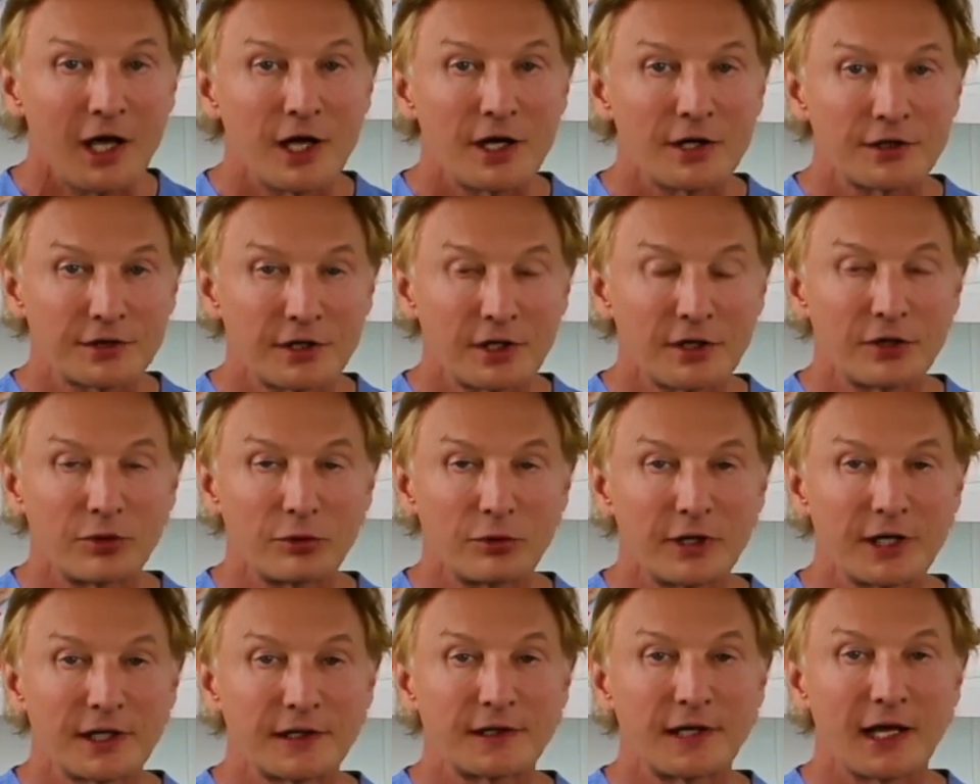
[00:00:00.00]
so that we
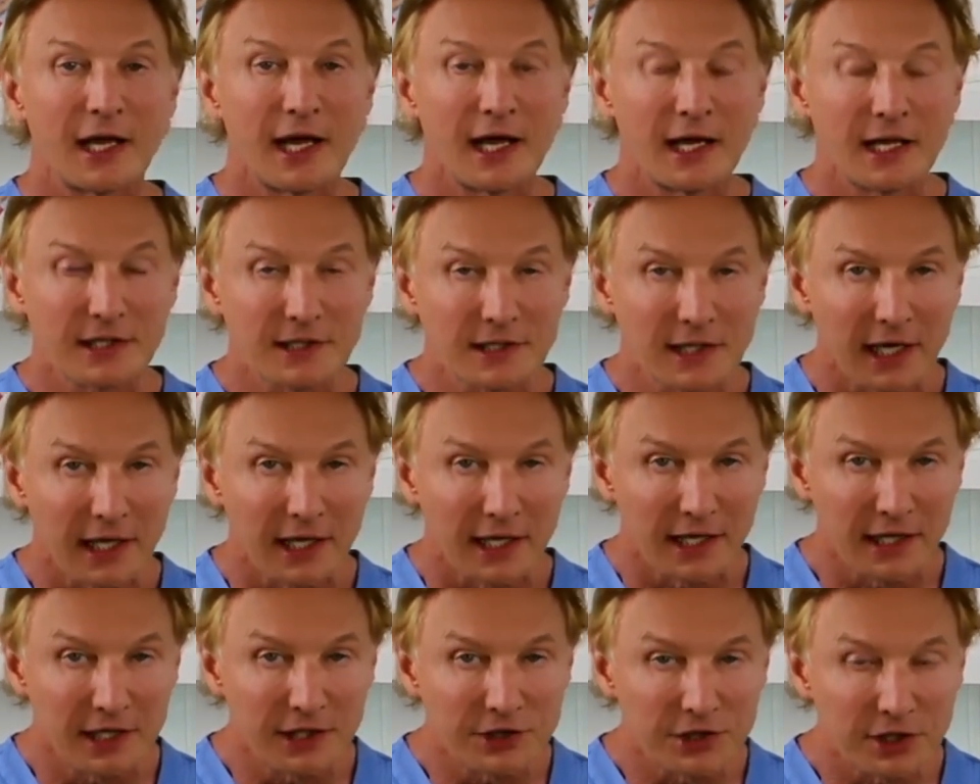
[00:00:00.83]
get the
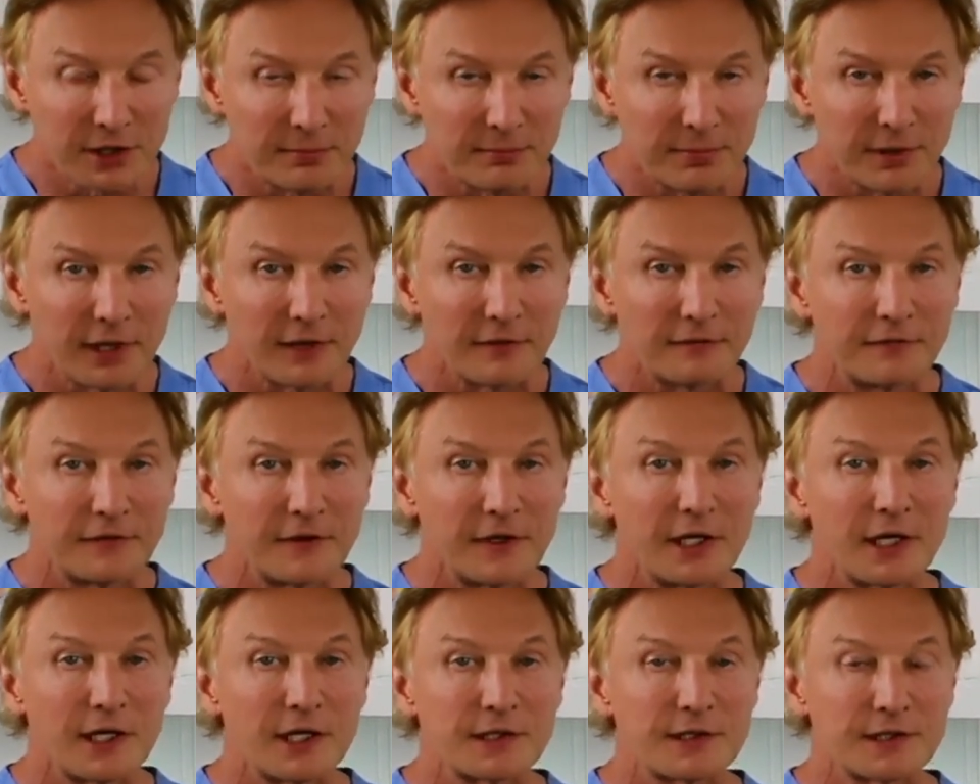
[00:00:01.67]
anti-aging
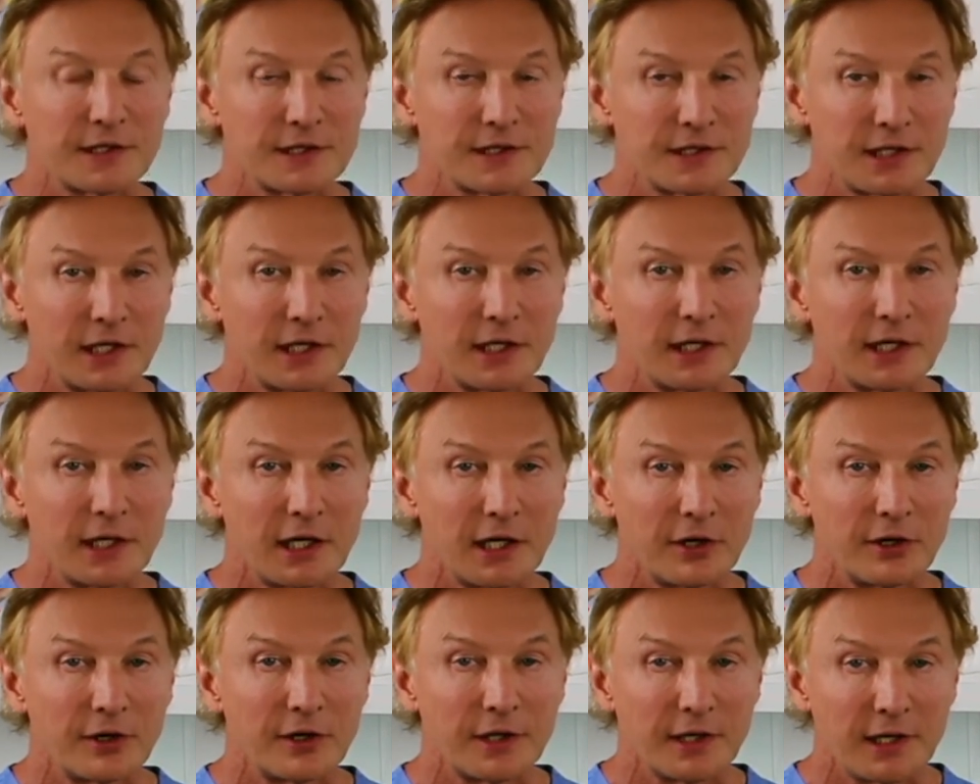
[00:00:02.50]
benefits, the skin,
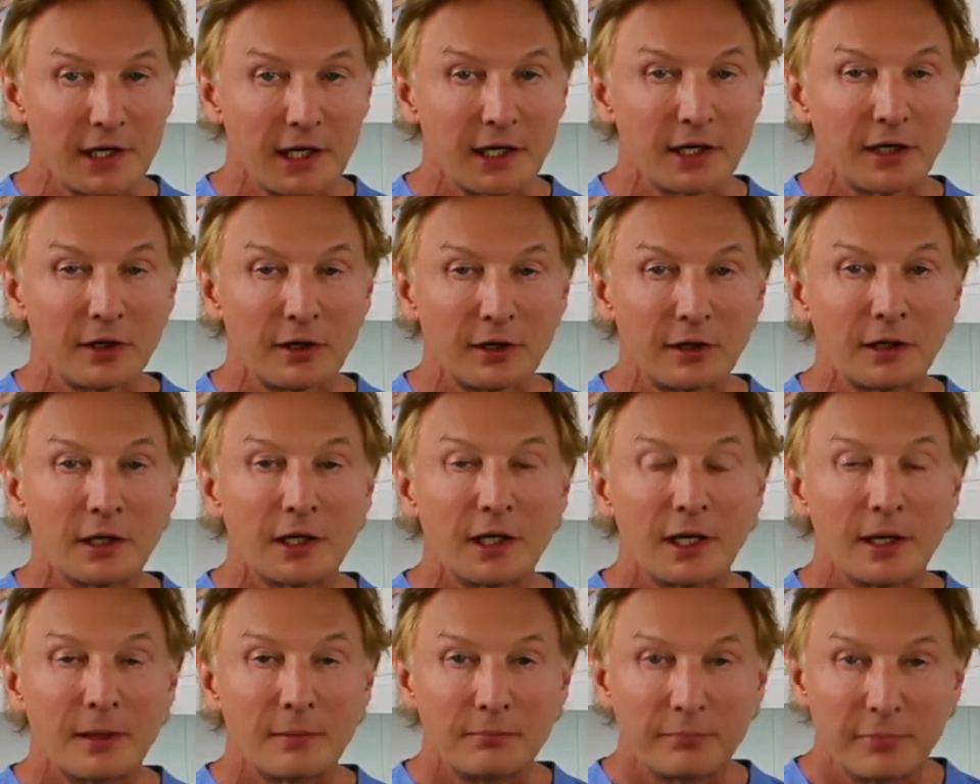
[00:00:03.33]
hair, and nail
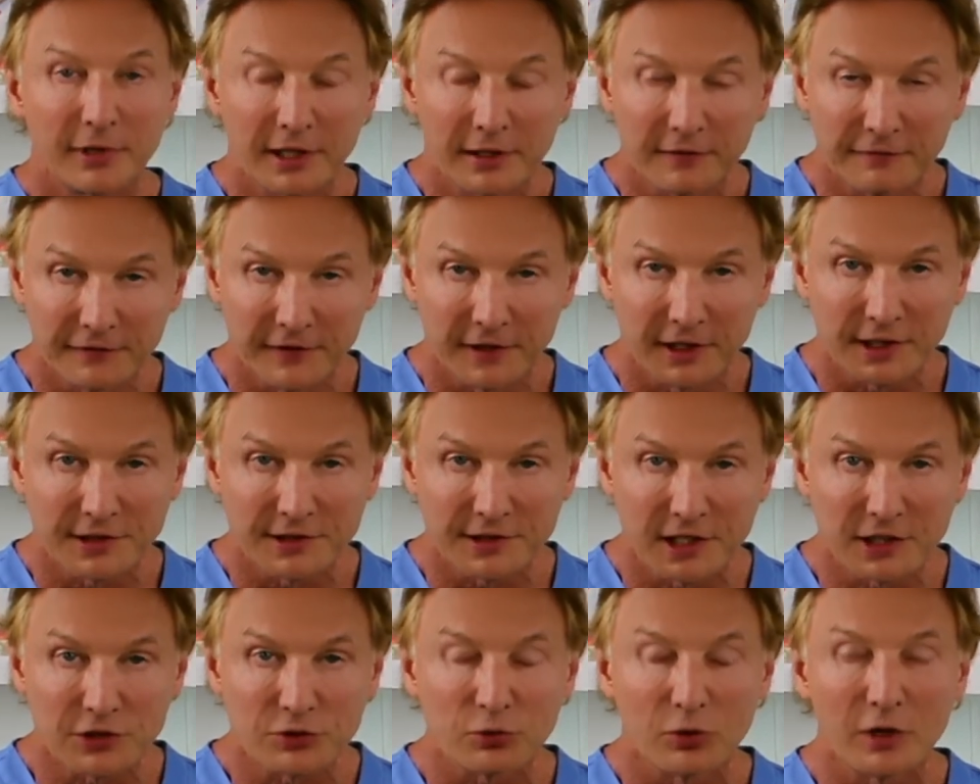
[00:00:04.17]
benefits,
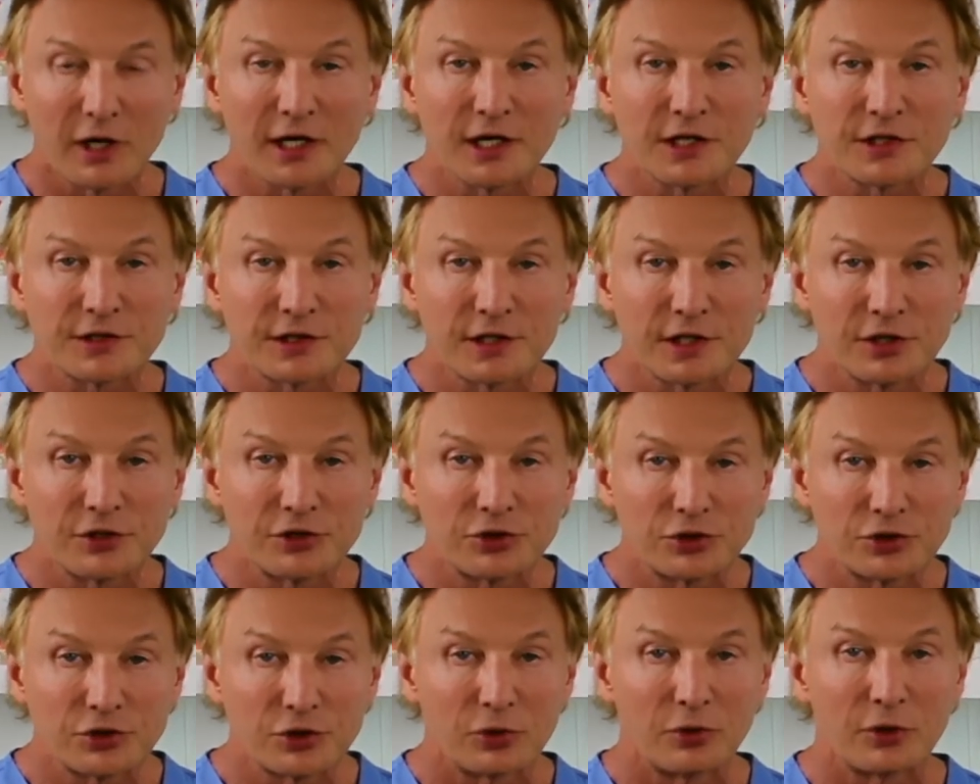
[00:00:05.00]
as well as the
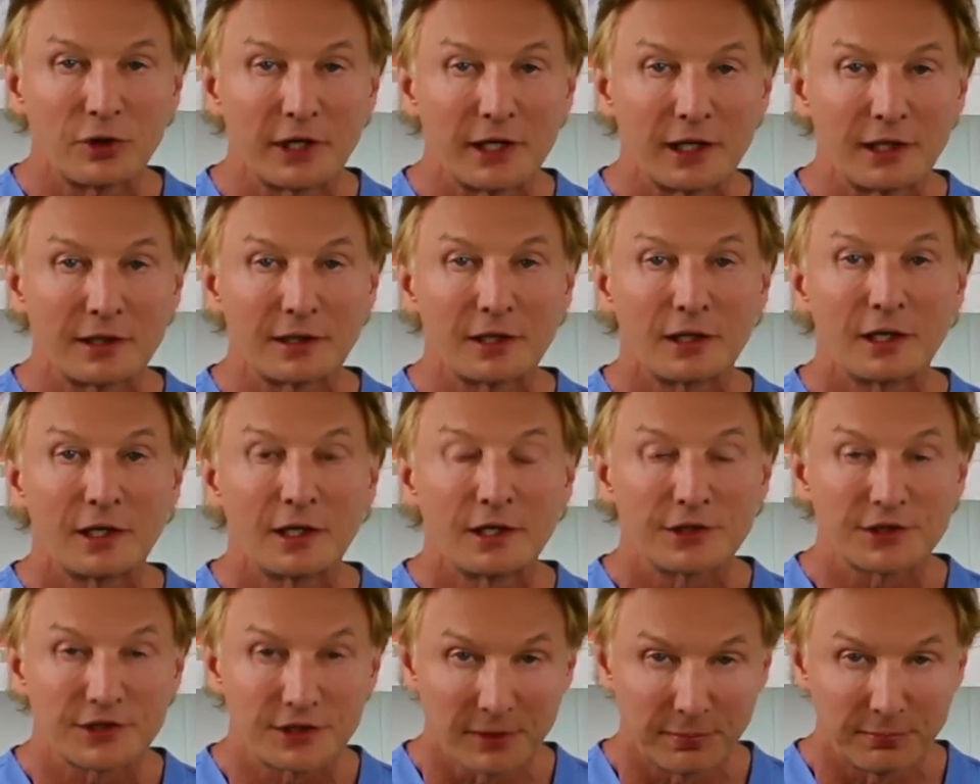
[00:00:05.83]
joint
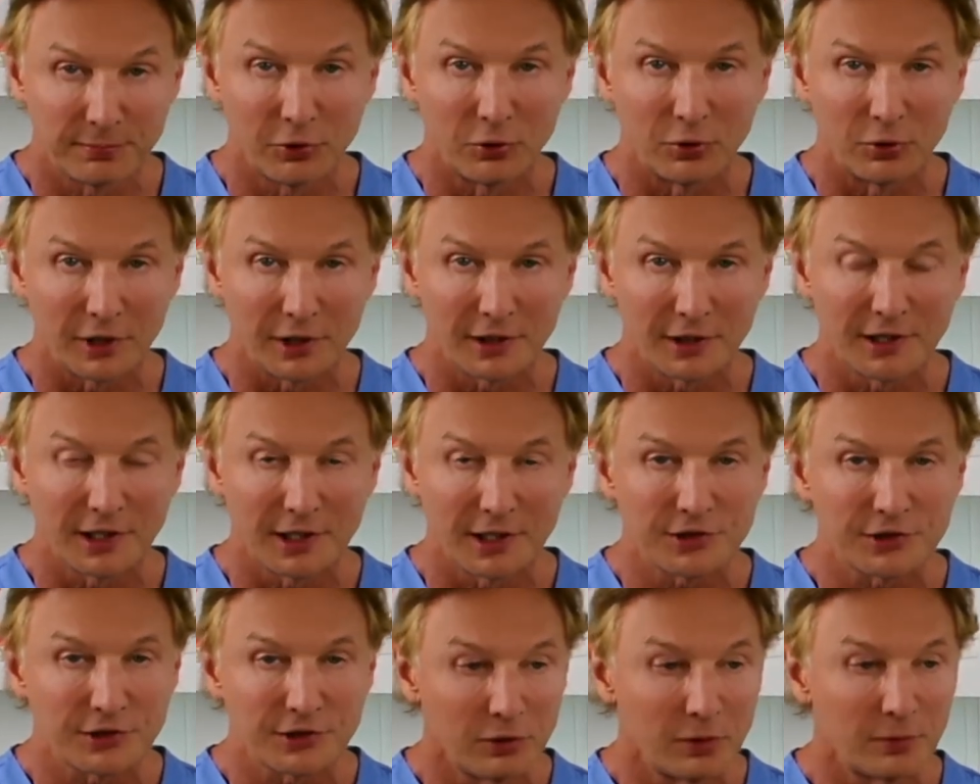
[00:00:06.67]
support that
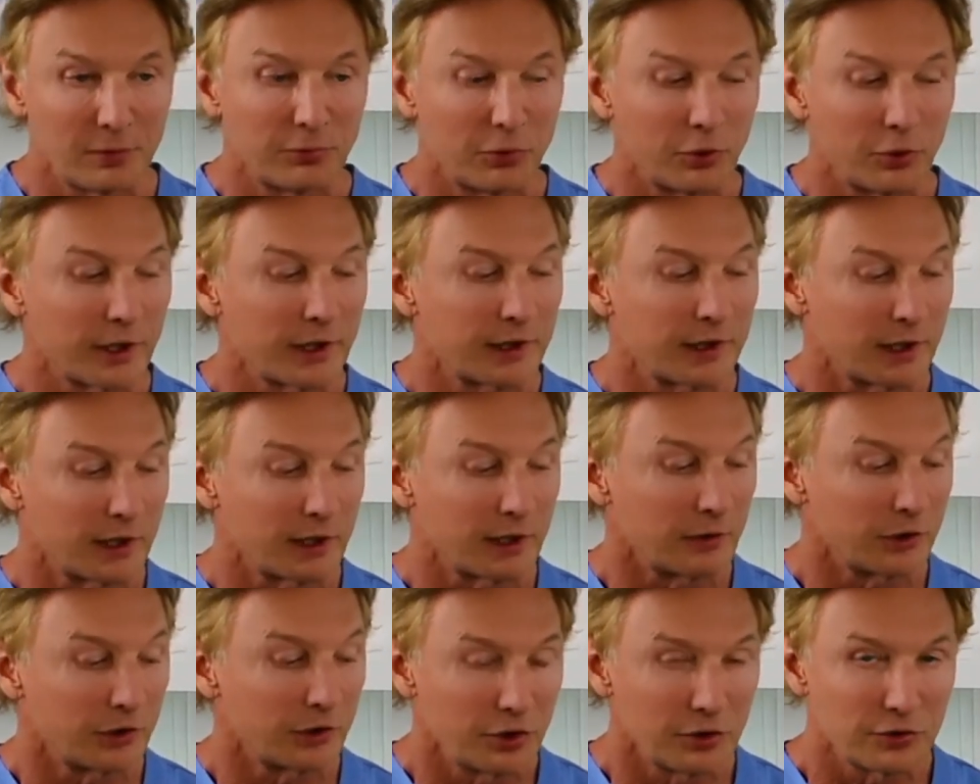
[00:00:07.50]
is so important that
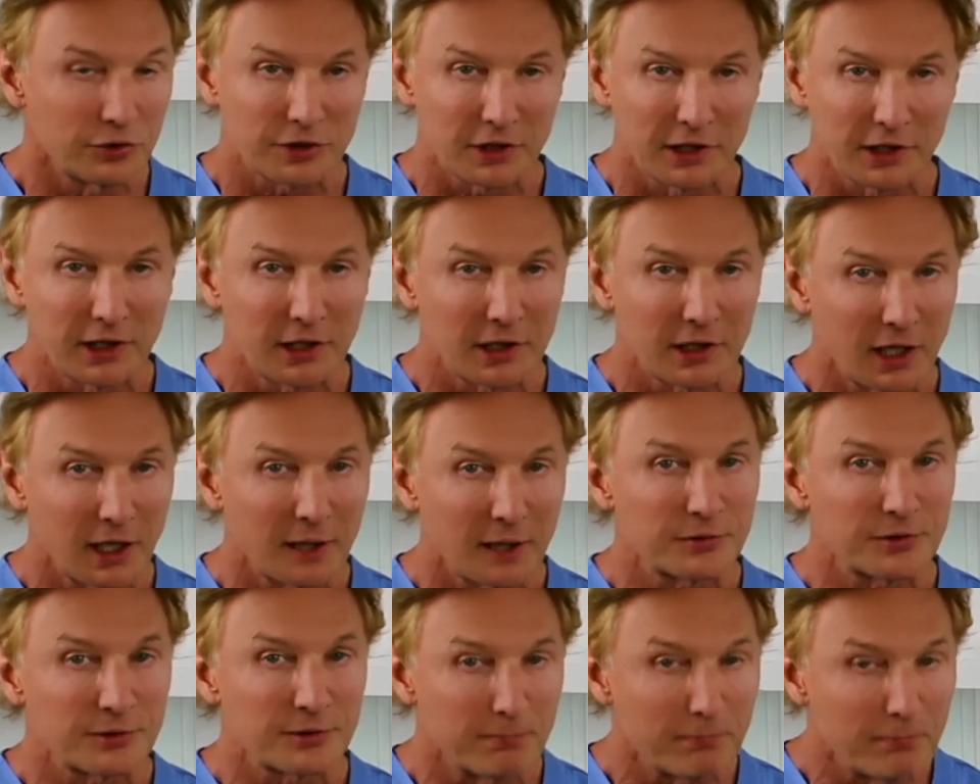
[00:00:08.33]
usually
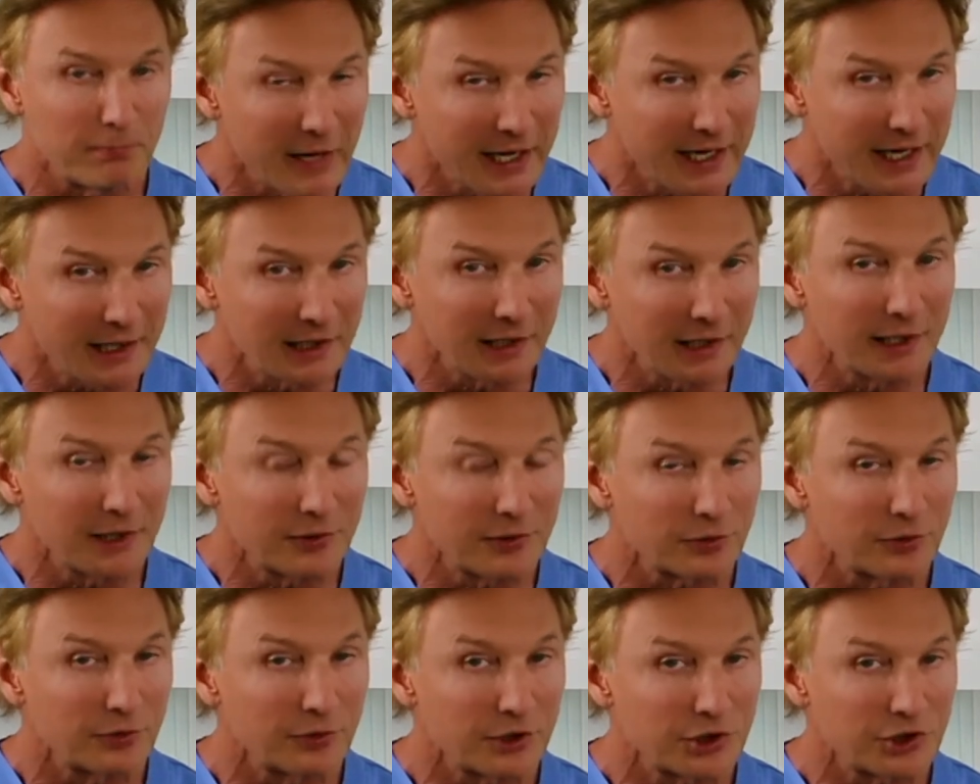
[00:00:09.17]
comes mainly
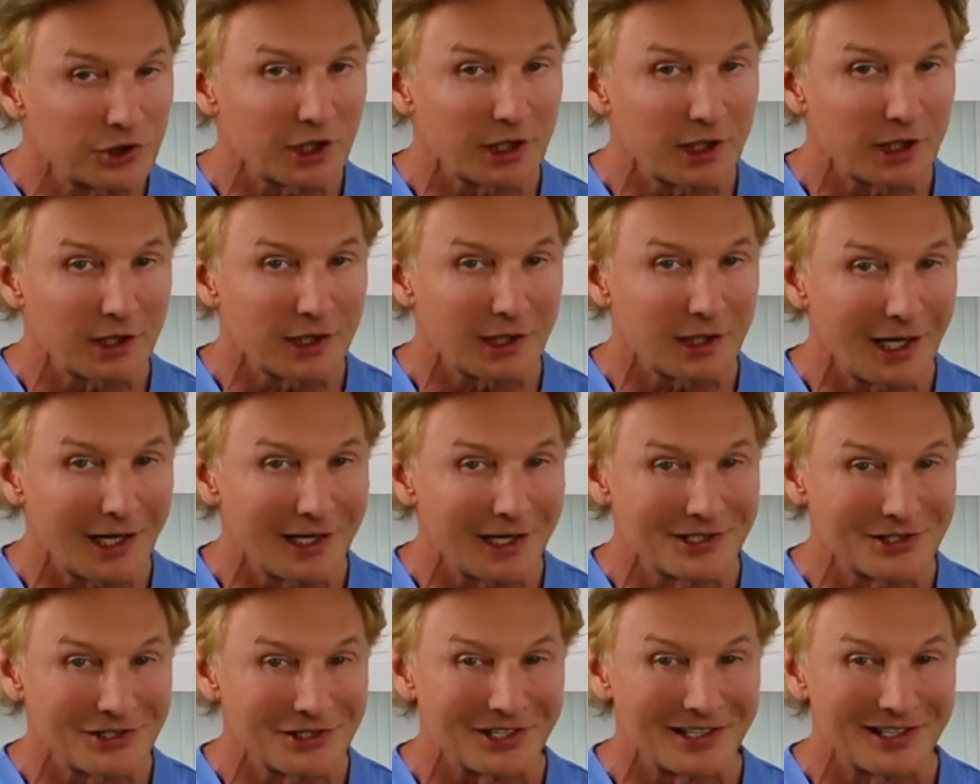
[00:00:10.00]
through the chicken
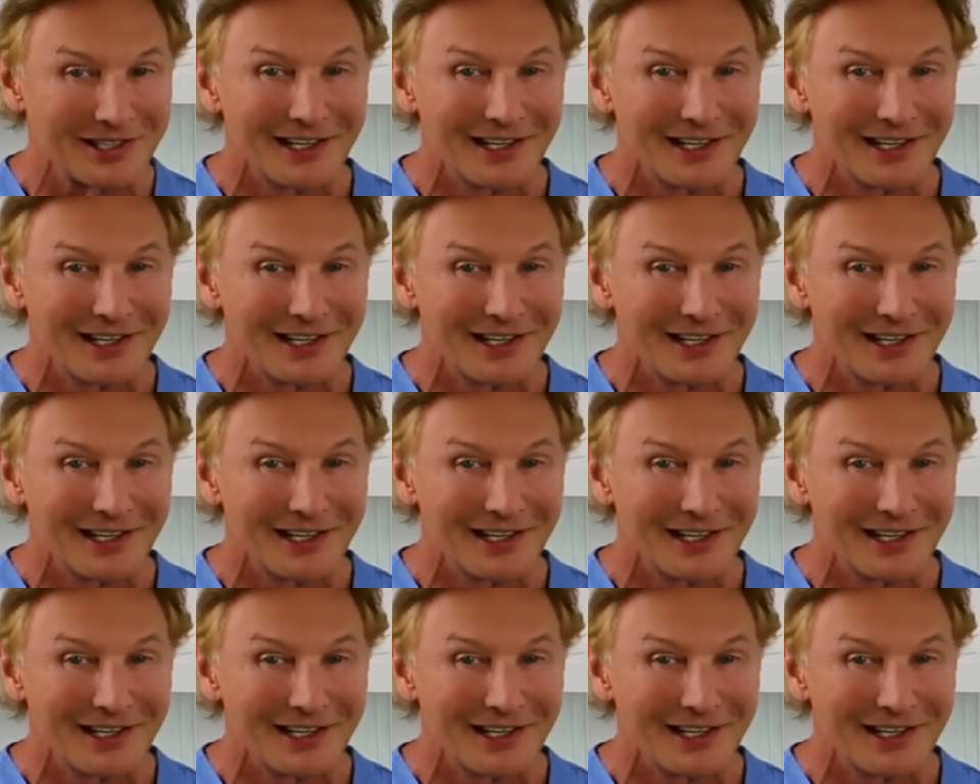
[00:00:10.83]
collagen.